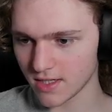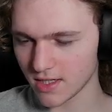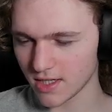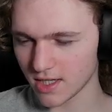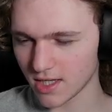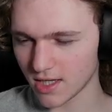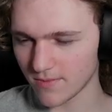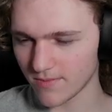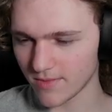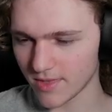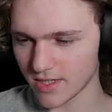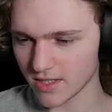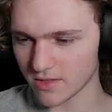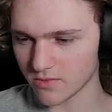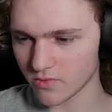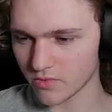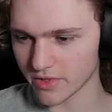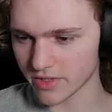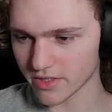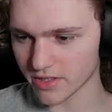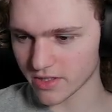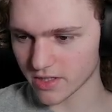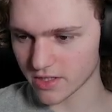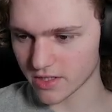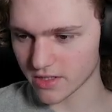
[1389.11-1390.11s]
emitted when
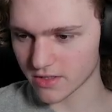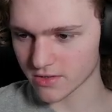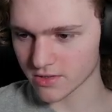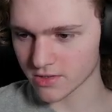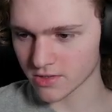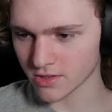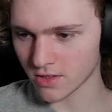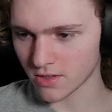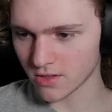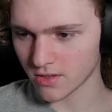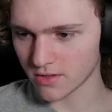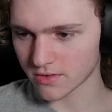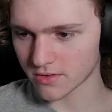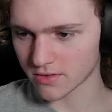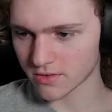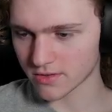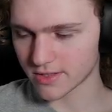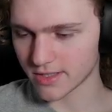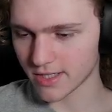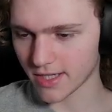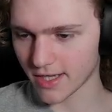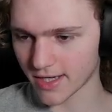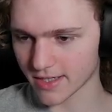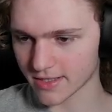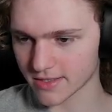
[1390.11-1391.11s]
clear is called or
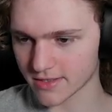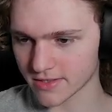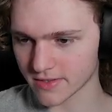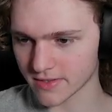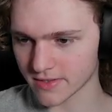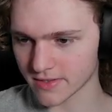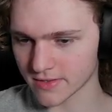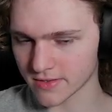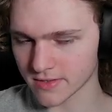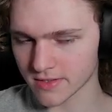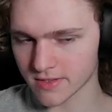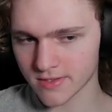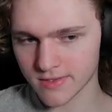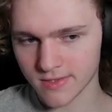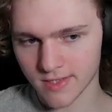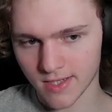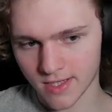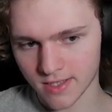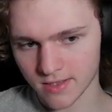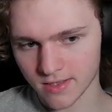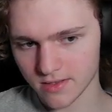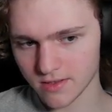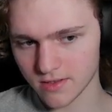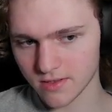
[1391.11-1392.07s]
text is set.